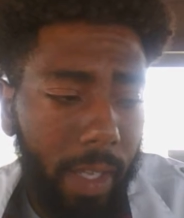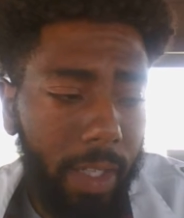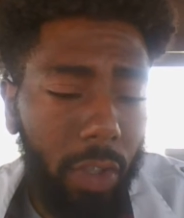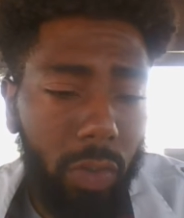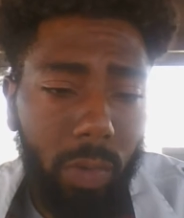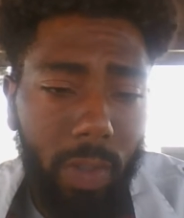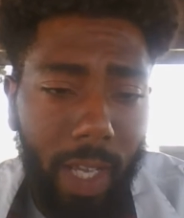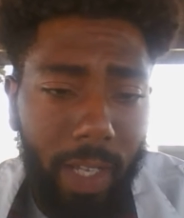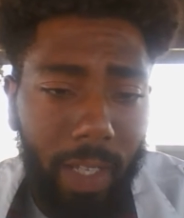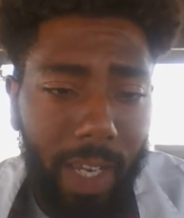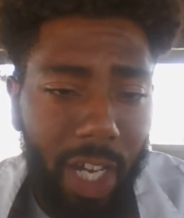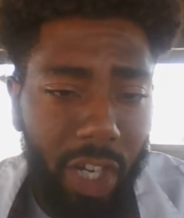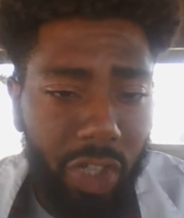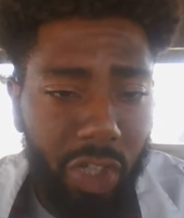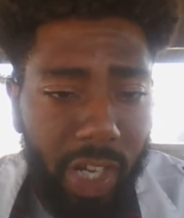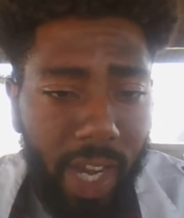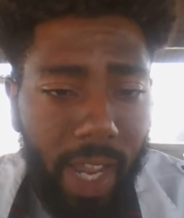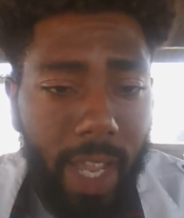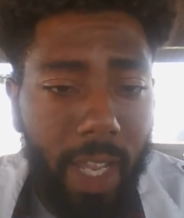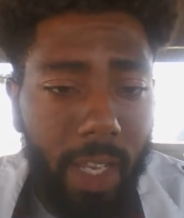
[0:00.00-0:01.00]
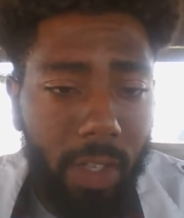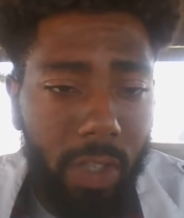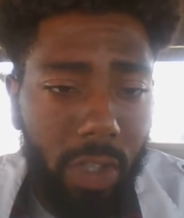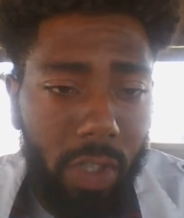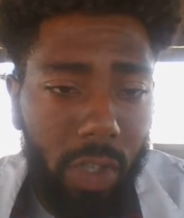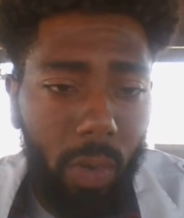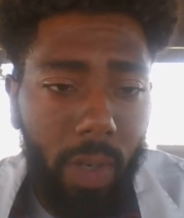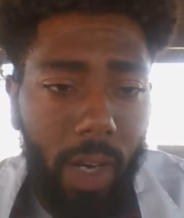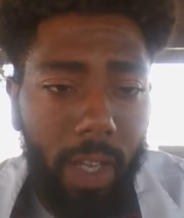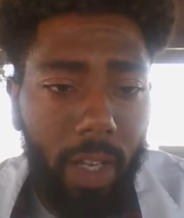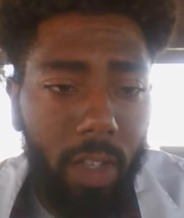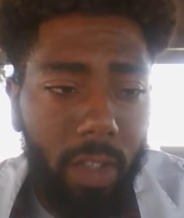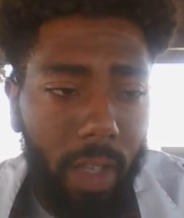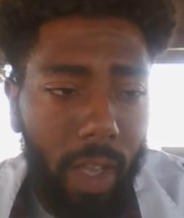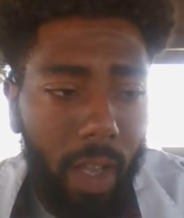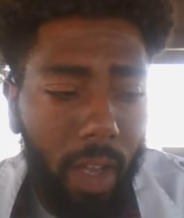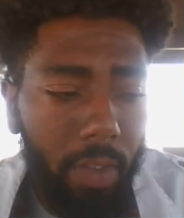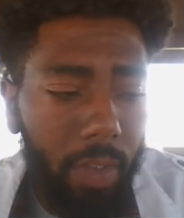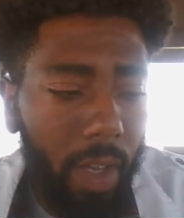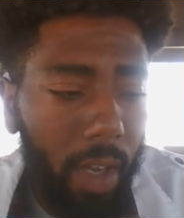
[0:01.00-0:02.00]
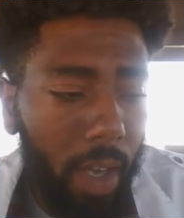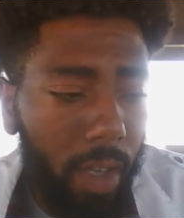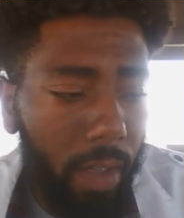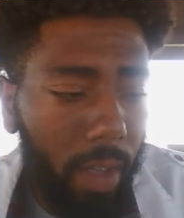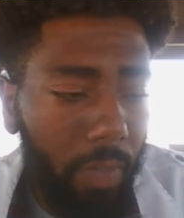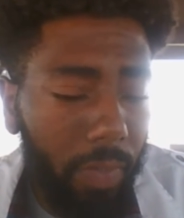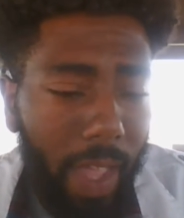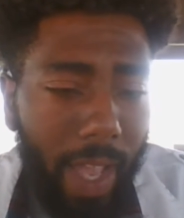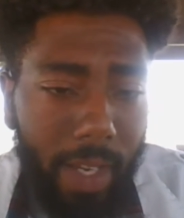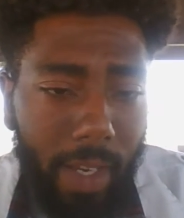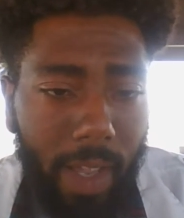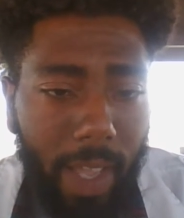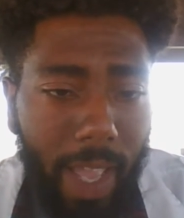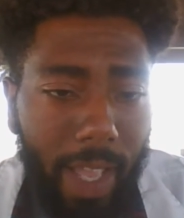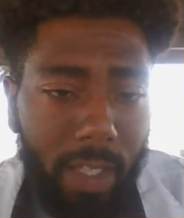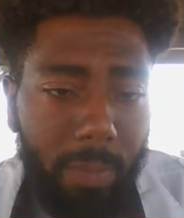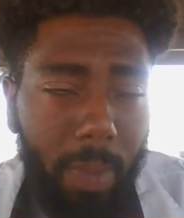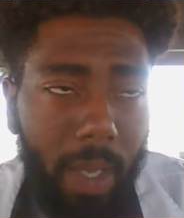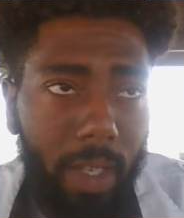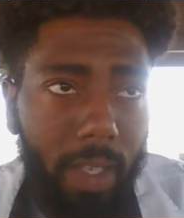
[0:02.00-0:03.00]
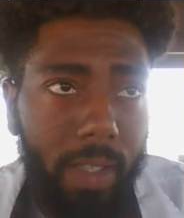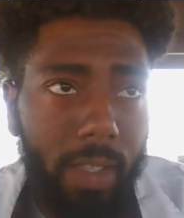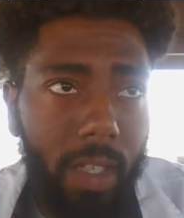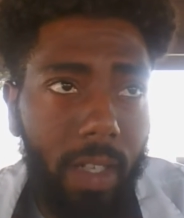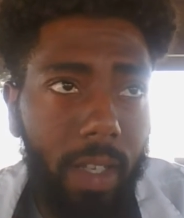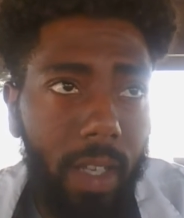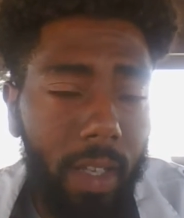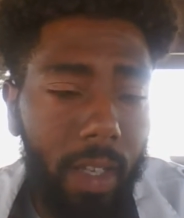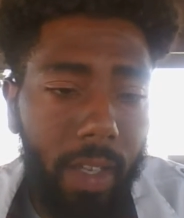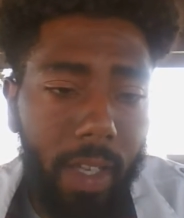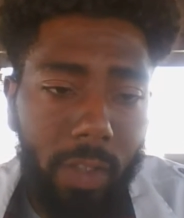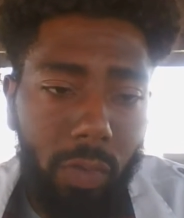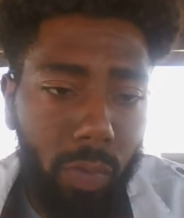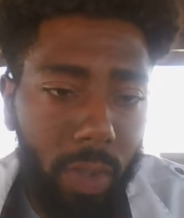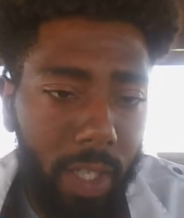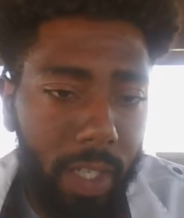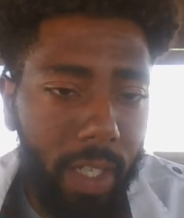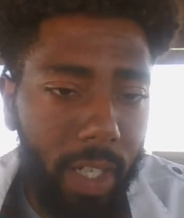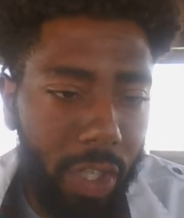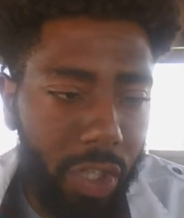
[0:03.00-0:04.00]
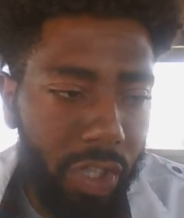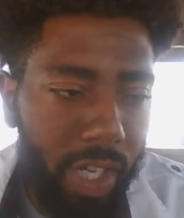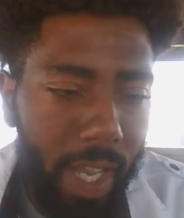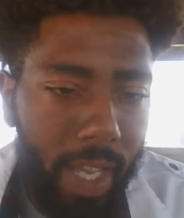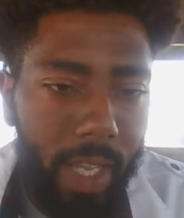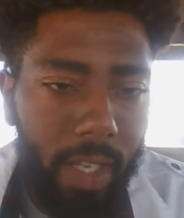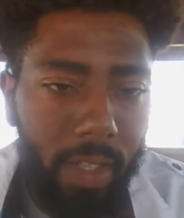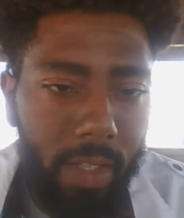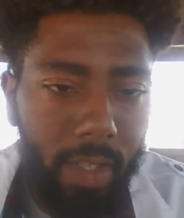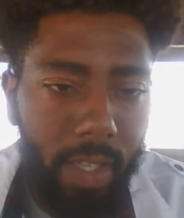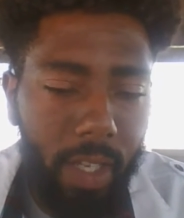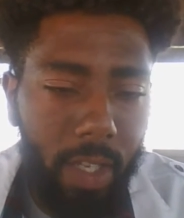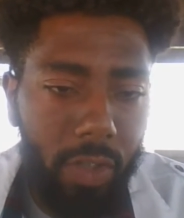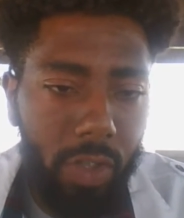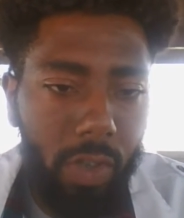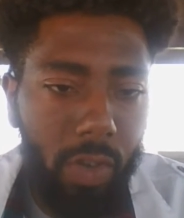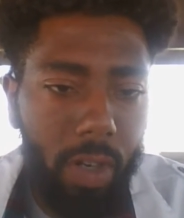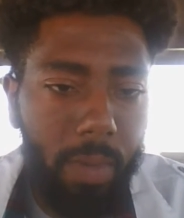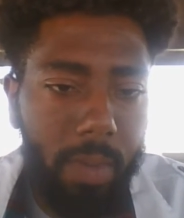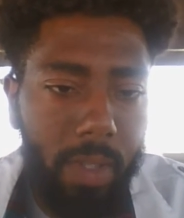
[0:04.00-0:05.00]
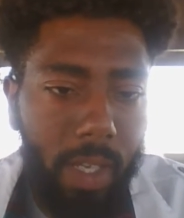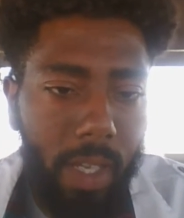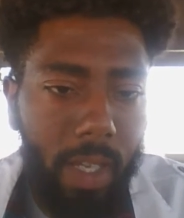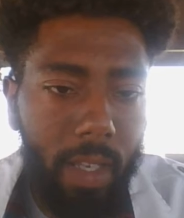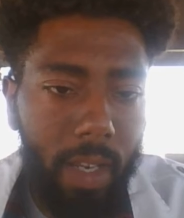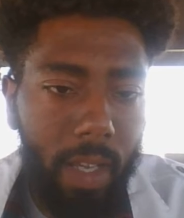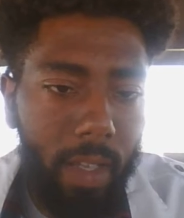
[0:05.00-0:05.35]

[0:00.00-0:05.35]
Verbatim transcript: it deals with like a lot of change. So like on that on that on that aspect, it's gonna it's really gonna change things. You know what I'm saying?